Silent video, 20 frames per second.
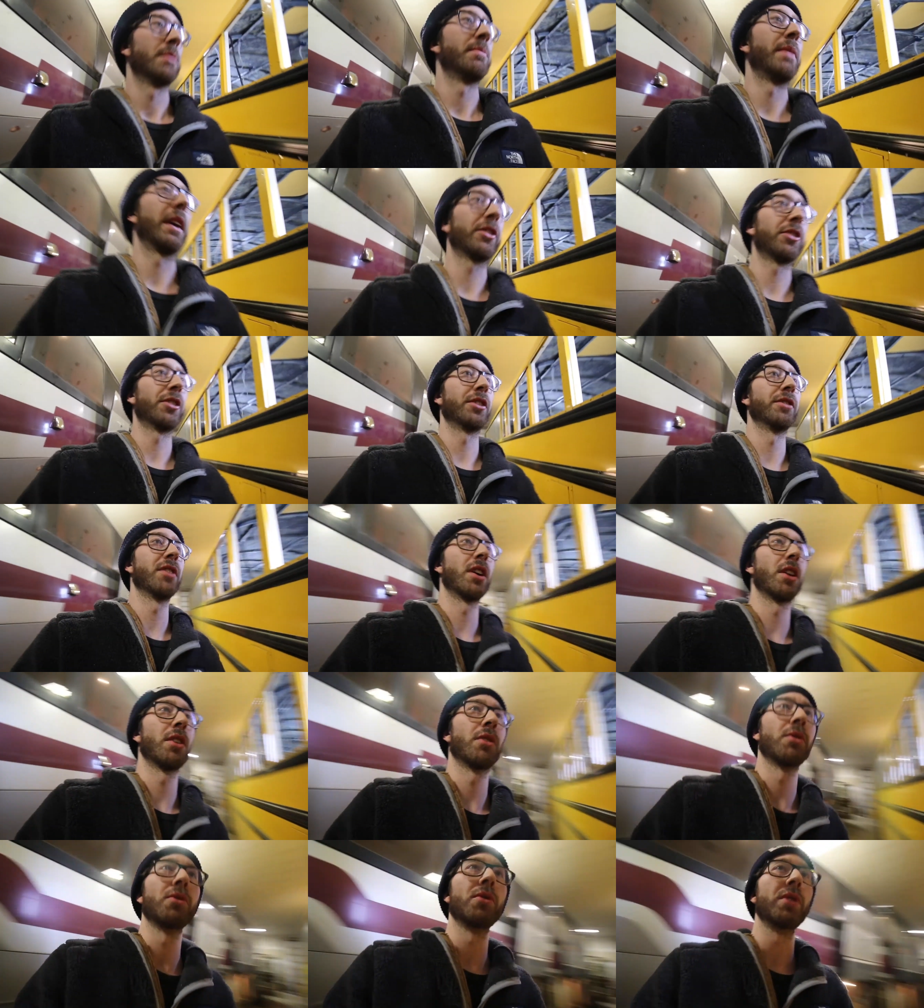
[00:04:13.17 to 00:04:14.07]
Make sure you've
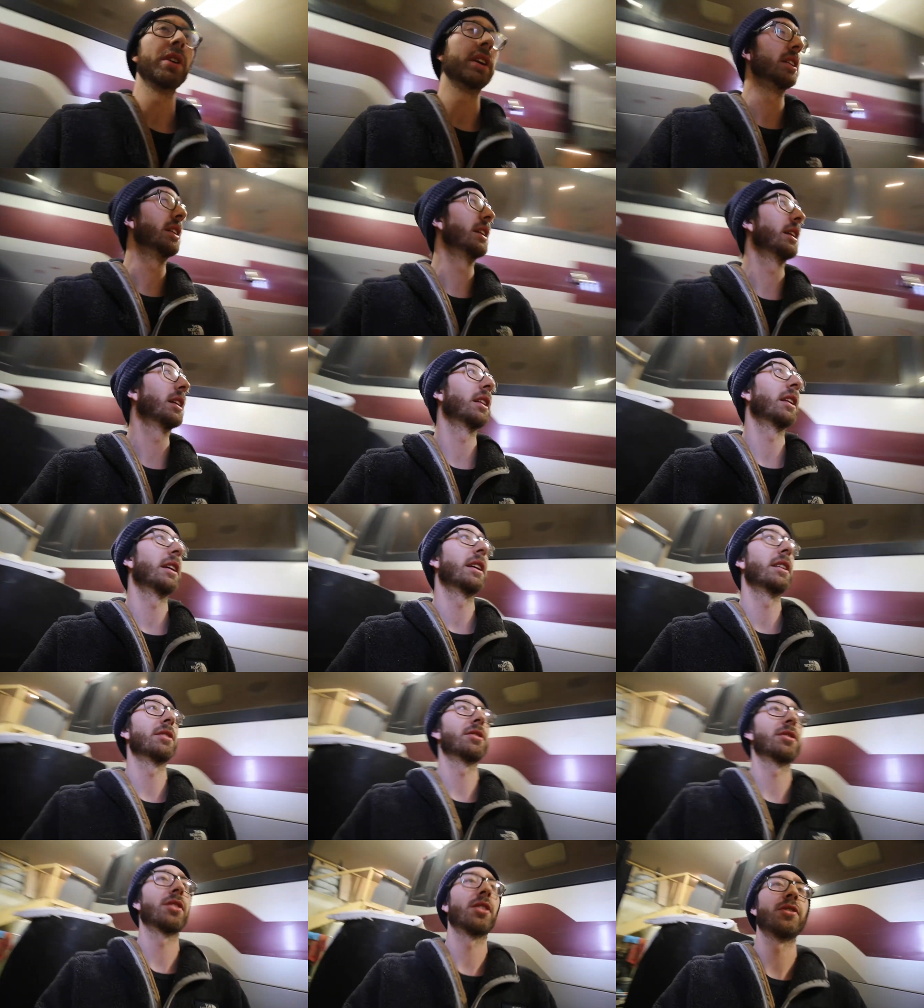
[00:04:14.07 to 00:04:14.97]
got a really
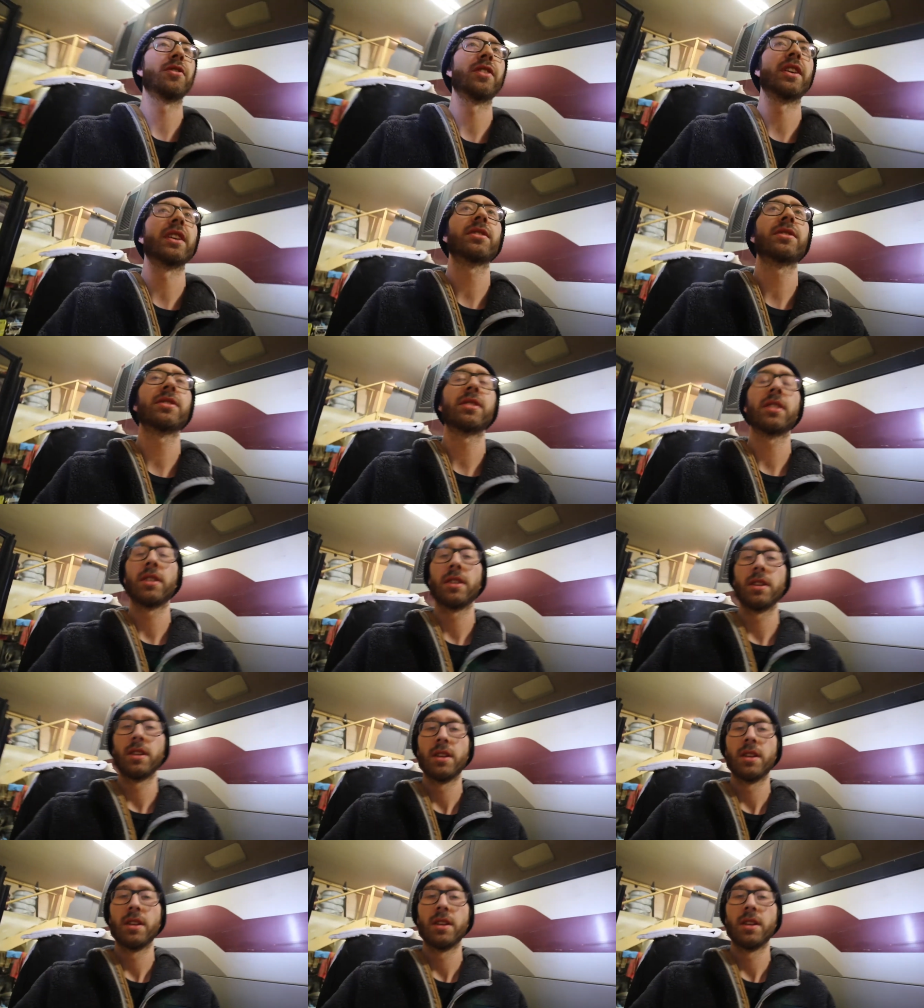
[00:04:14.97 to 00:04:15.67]
clean surface.